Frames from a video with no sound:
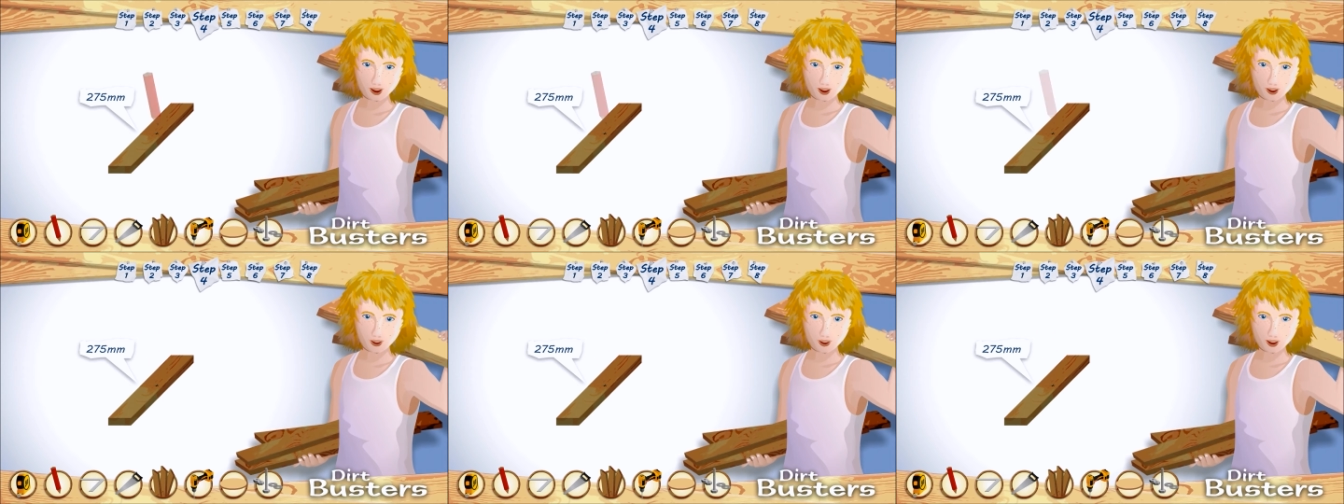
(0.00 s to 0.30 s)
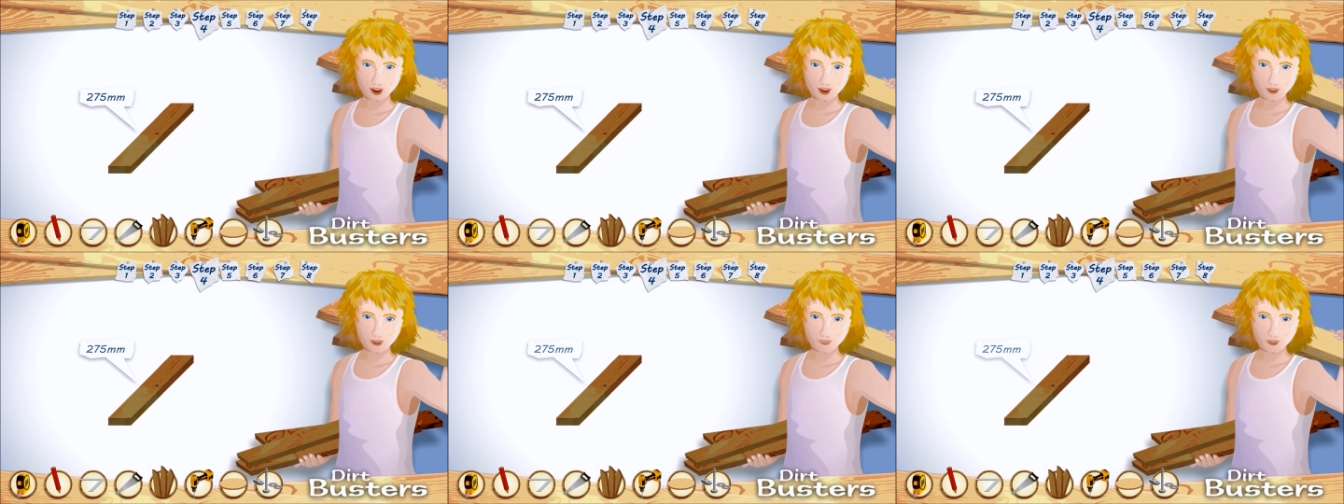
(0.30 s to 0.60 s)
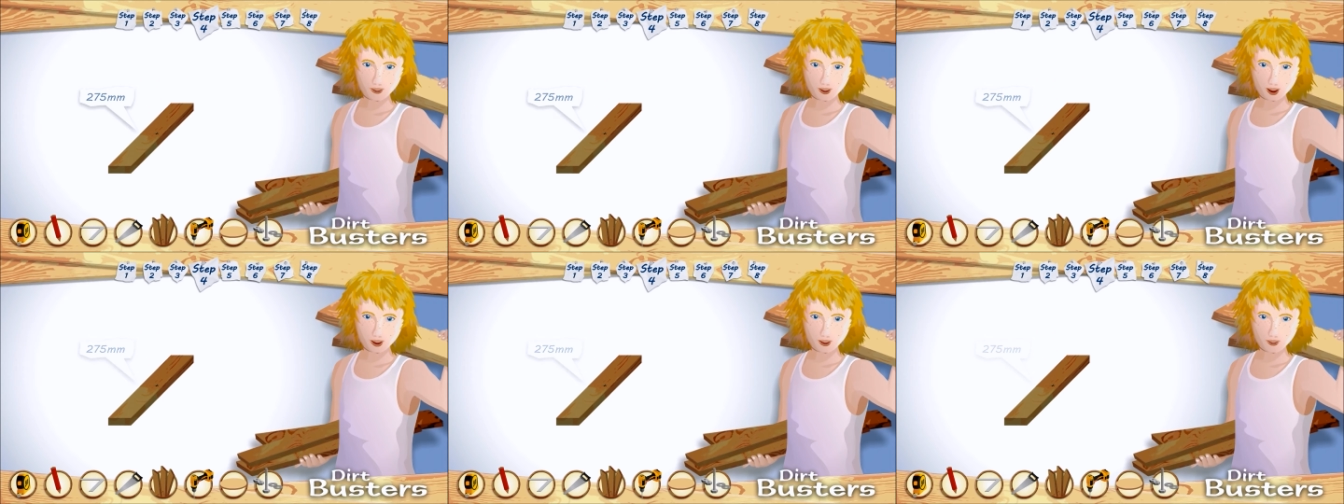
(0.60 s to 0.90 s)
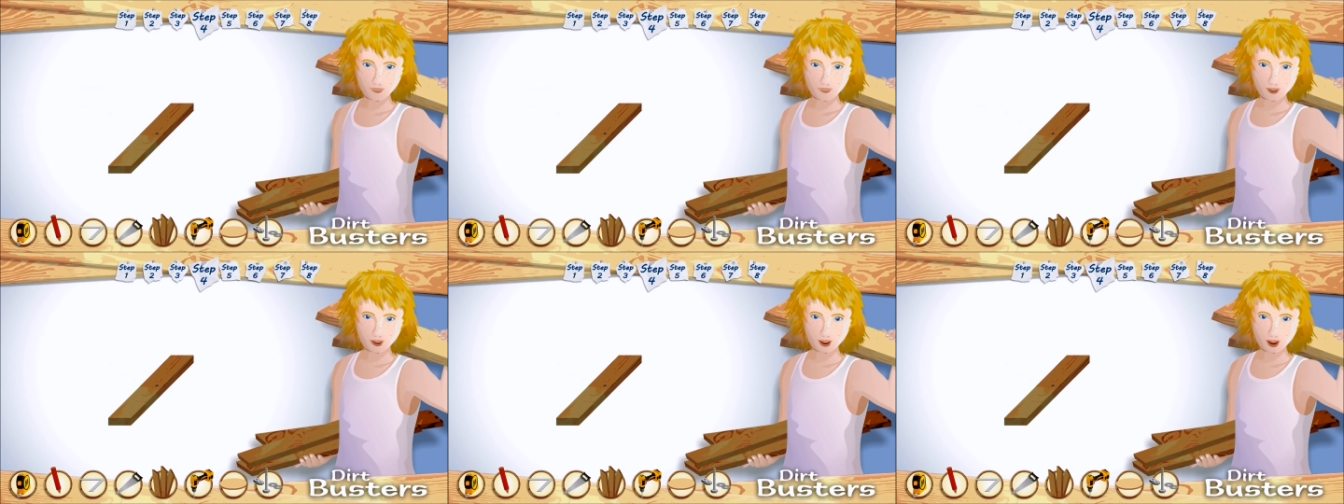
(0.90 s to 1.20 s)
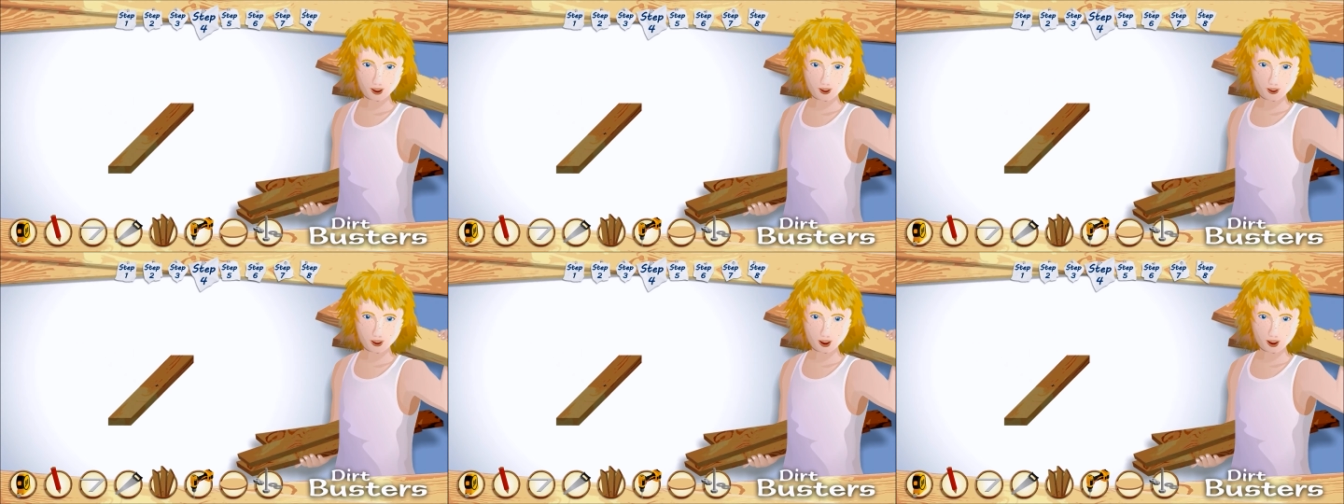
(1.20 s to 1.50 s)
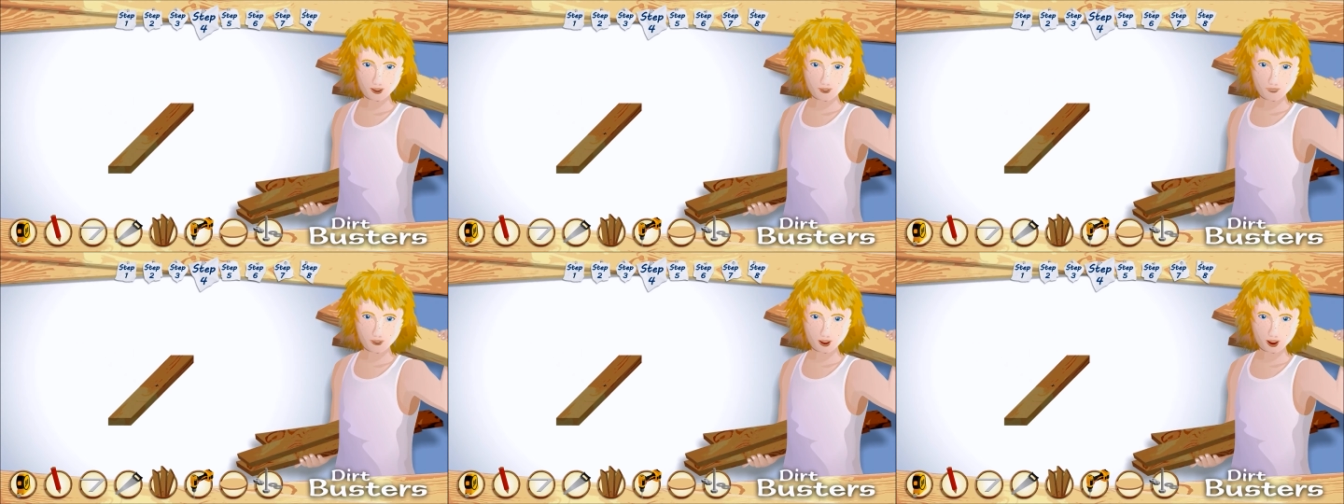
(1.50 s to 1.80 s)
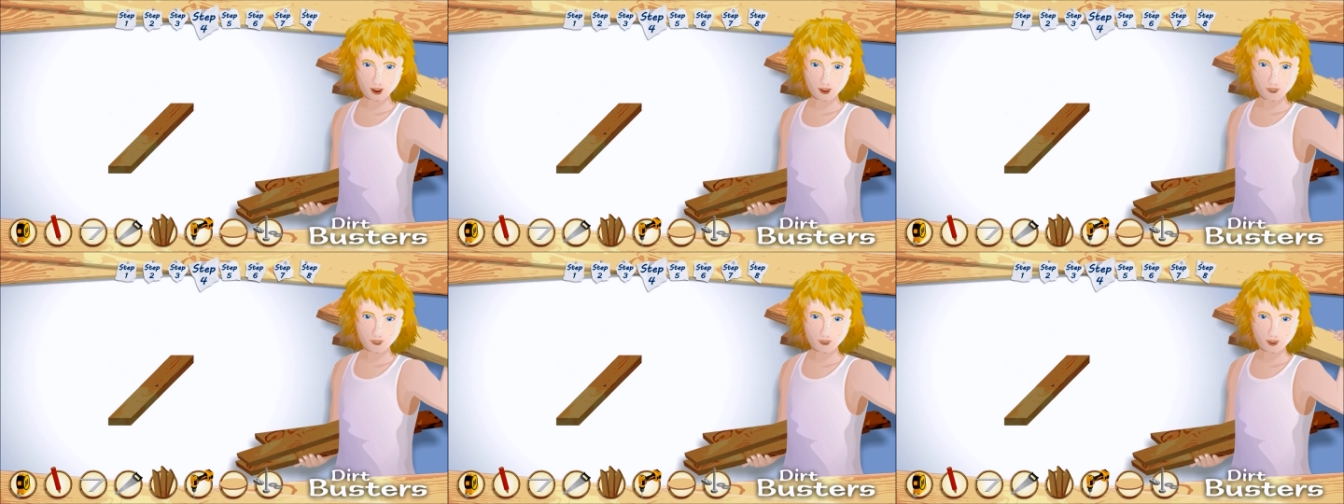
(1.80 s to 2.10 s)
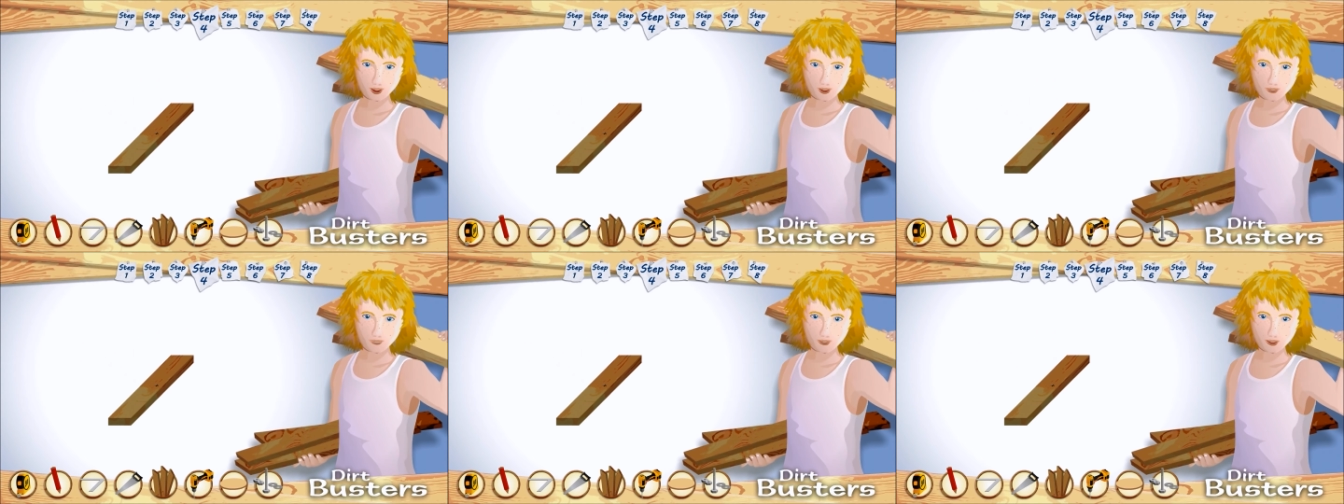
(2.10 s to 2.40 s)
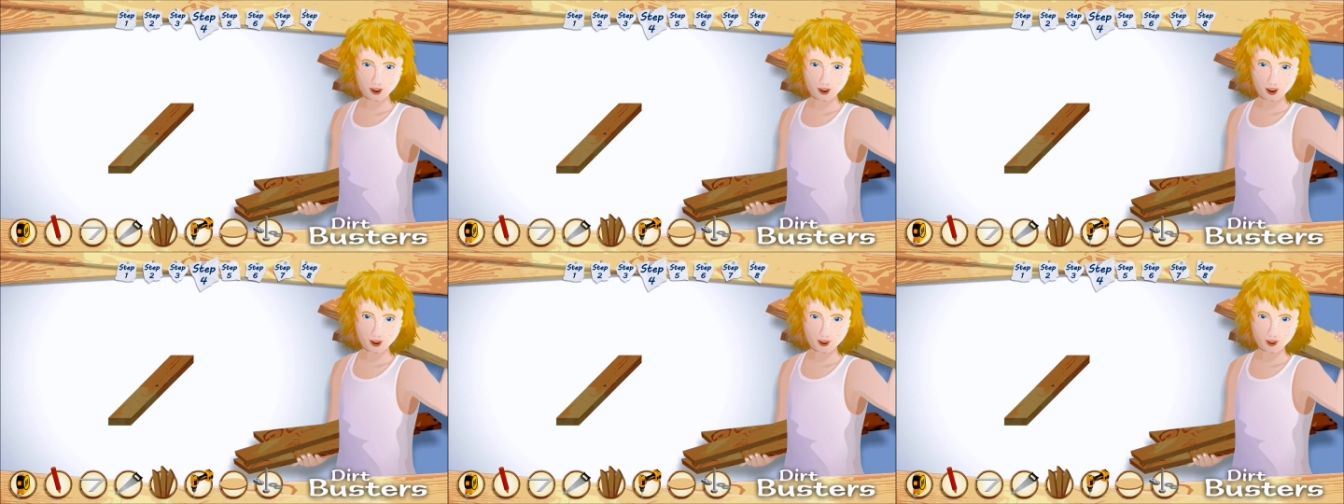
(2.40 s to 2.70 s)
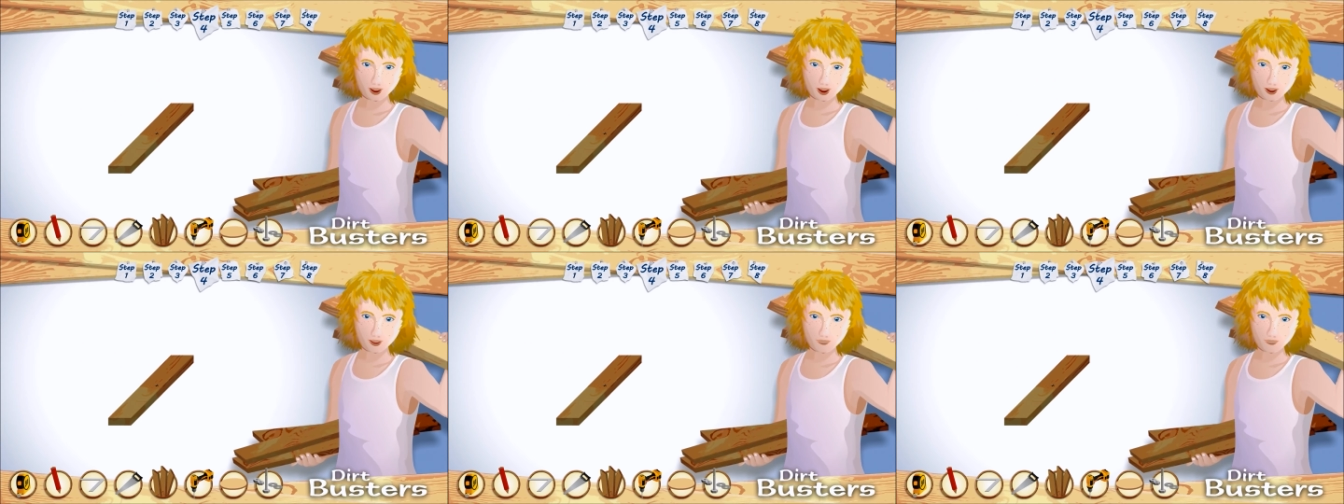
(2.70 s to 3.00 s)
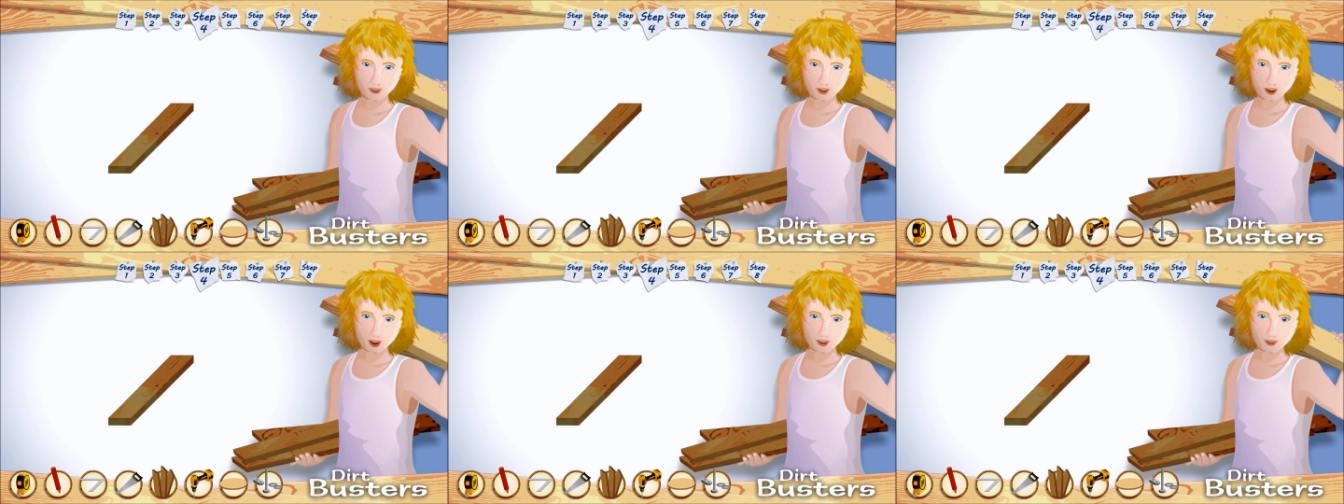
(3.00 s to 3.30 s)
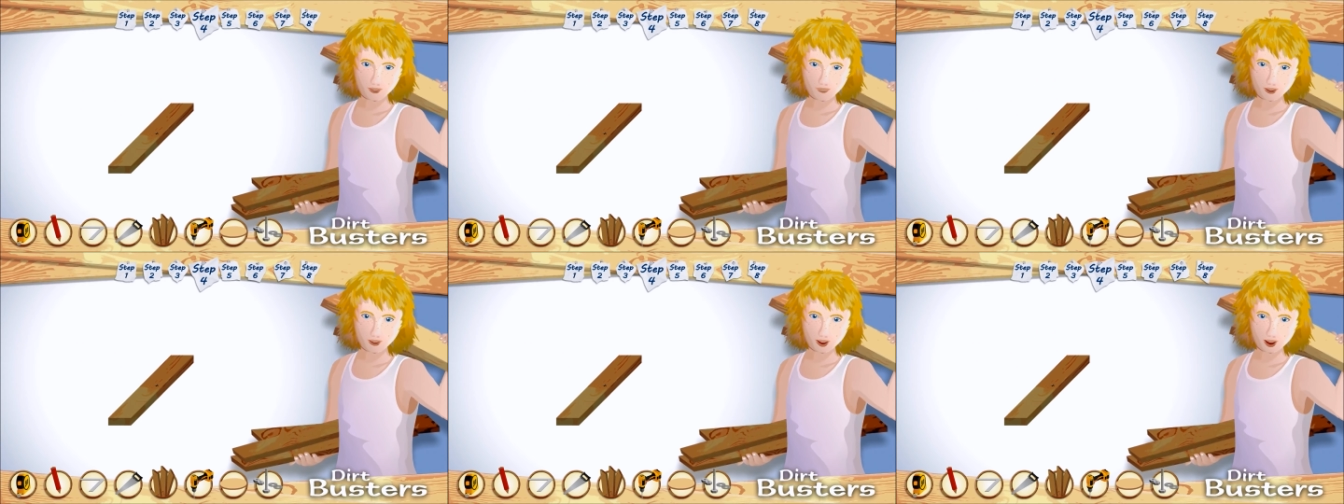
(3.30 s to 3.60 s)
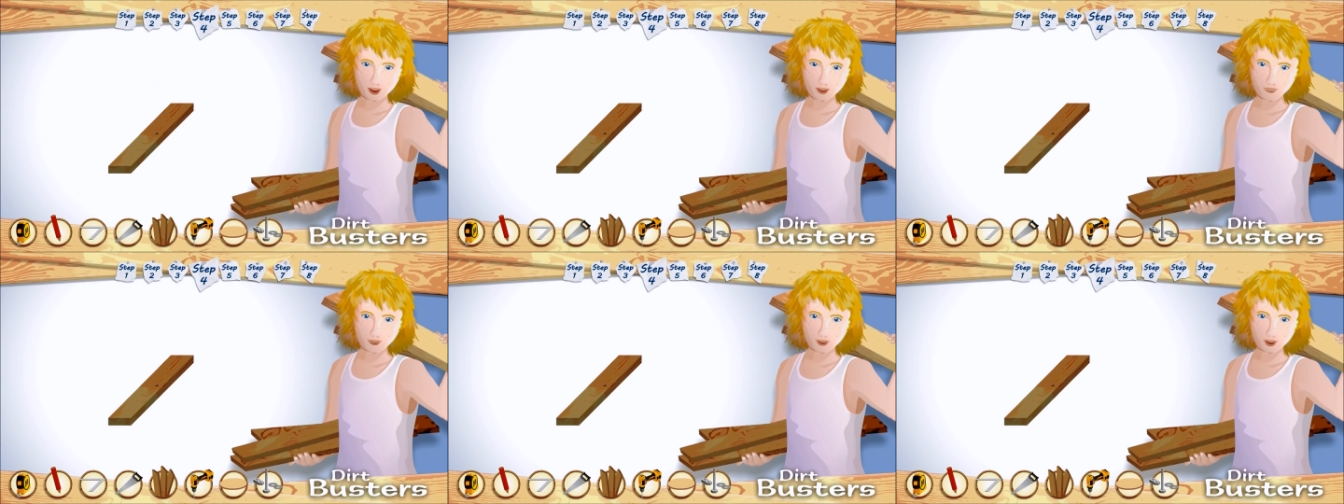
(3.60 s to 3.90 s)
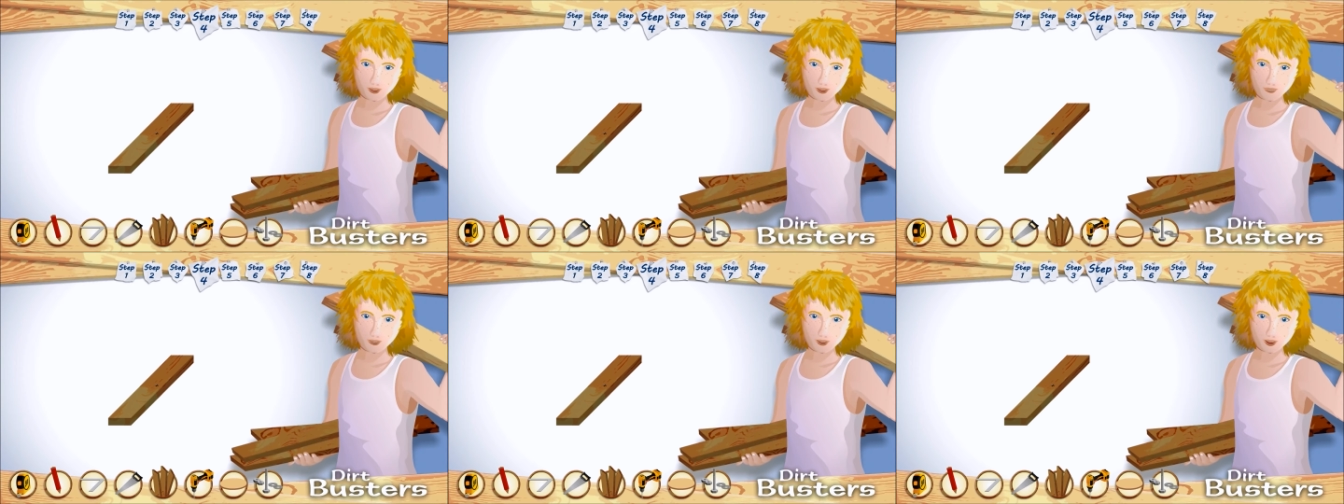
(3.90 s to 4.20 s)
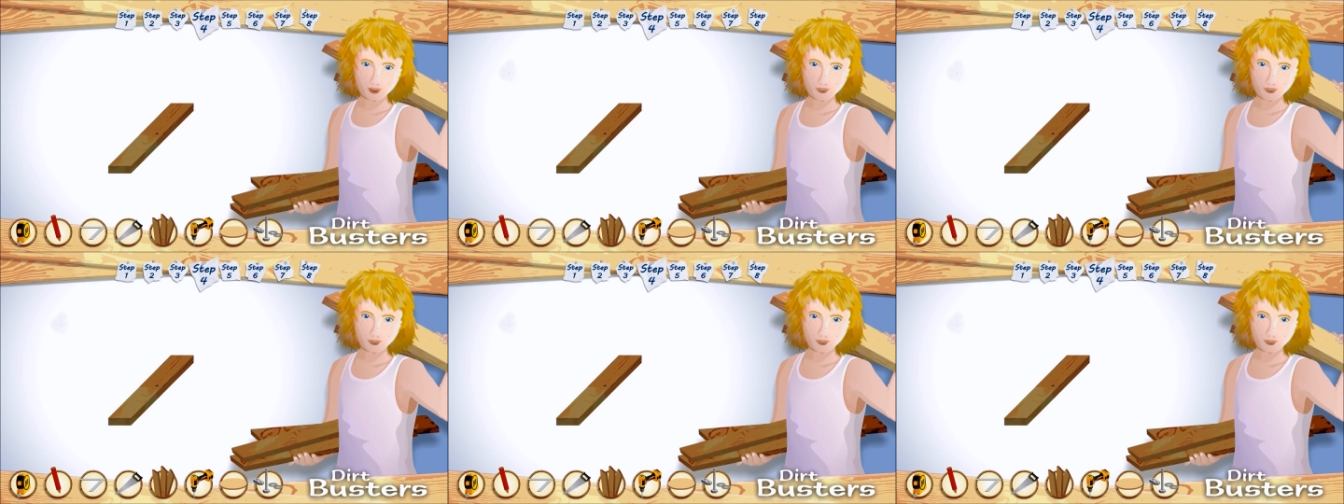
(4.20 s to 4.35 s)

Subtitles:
to the center of the steering rack and mark a dot with your pencil for the steering bolt hole.